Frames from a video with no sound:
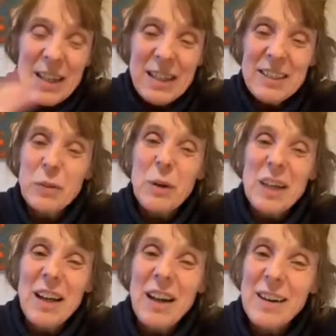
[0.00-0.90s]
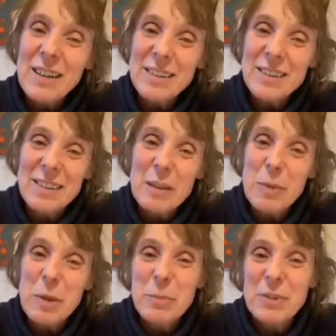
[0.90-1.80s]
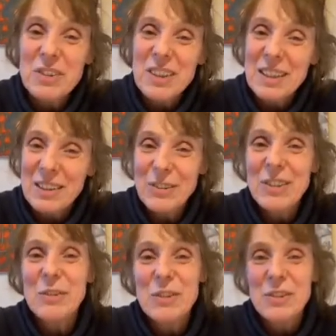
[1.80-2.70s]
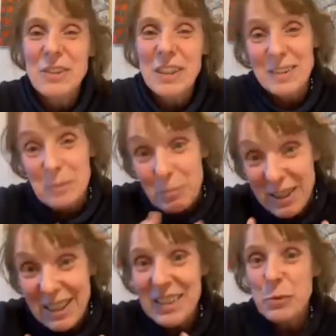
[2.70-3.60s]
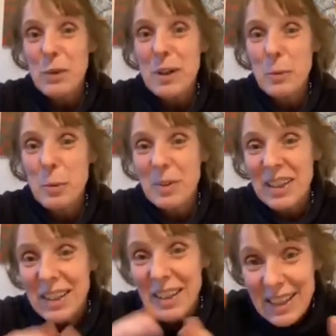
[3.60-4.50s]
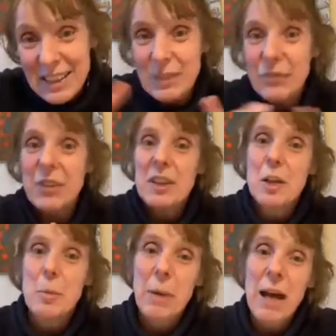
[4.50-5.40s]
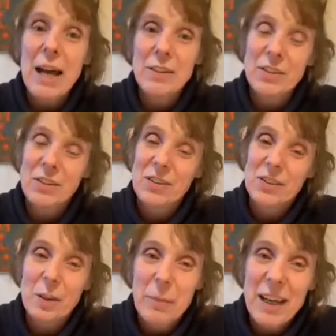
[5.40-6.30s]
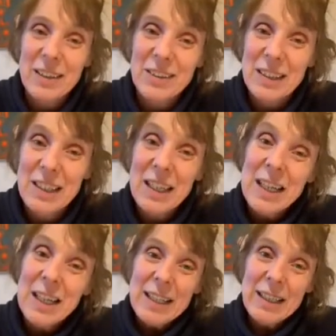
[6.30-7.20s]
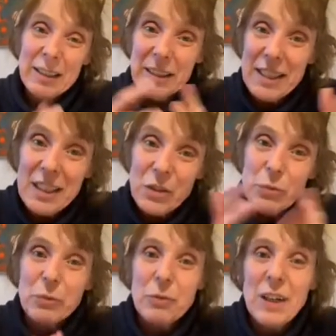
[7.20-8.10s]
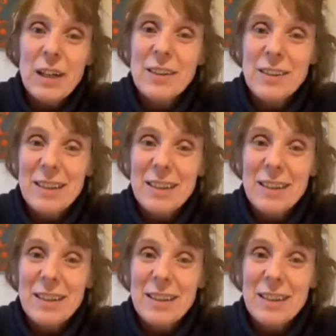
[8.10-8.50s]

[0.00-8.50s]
it's quite hard to get people to take you seriously as a middle-aged white woman. They kind of think you're past your best. And in actual fact,